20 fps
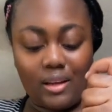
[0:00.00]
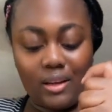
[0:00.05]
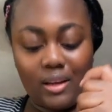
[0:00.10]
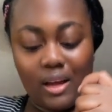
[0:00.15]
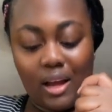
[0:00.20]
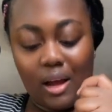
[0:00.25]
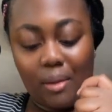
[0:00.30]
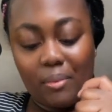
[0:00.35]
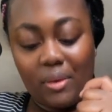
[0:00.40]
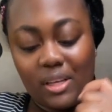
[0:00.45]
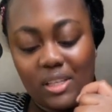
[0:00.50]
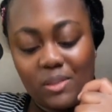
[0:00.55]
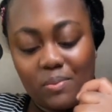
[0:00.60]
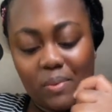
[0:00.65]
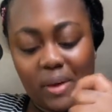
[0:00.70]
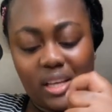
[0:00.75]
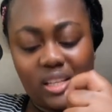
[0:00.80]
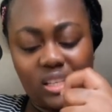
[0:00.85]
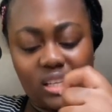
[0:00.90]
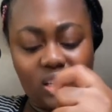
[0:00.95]
I'm
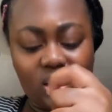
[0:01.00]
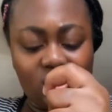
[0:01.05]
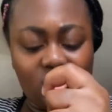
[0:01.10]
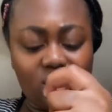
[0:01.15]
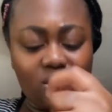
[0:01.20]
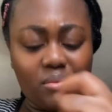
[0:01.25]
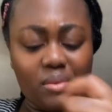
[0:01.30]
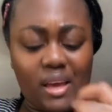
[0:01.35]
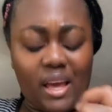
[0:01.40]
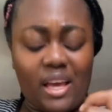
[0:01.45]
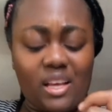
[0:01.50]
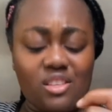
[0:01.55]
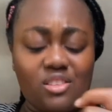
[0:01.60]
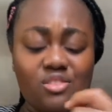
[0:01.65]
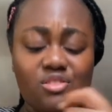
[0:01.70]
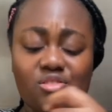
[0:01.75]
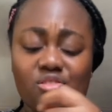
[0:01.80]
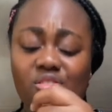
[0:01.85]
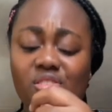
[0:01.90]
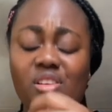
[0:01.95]
expecting it to be
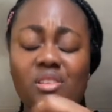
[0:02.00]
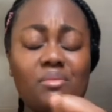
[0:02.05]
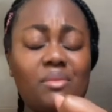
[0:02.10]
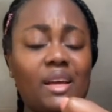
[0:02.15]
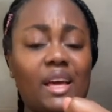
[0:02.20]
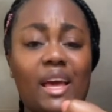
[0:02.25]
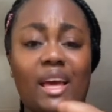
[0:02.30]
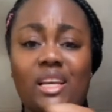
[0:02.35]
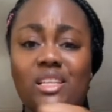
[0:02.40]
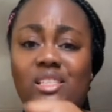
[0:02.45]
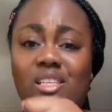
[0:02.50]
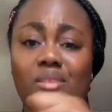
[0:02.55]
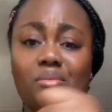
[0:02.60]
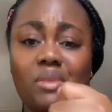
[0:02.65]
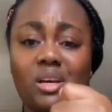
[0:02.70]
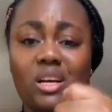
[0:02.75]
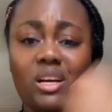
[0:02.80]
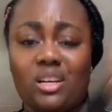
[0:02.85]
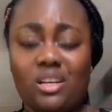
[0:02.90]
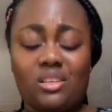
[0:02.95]
extremely hectic
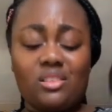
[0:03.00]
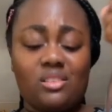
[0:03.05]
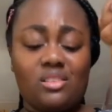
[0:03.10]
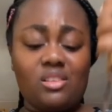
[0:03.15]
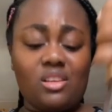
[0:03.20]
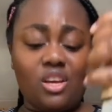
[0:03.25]
because